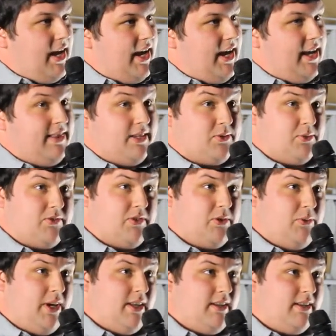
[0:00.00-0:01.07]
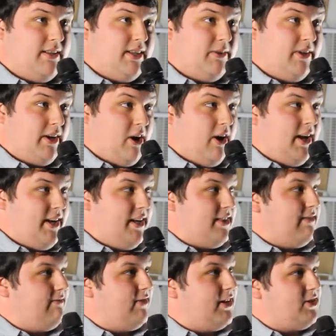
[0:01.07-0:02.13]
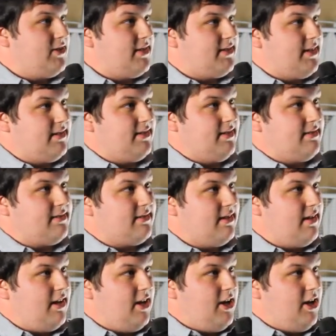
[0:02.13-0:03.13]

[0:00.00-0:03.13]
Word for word: And this was for the win. And they were like, all right, Nathan, finish this sentence.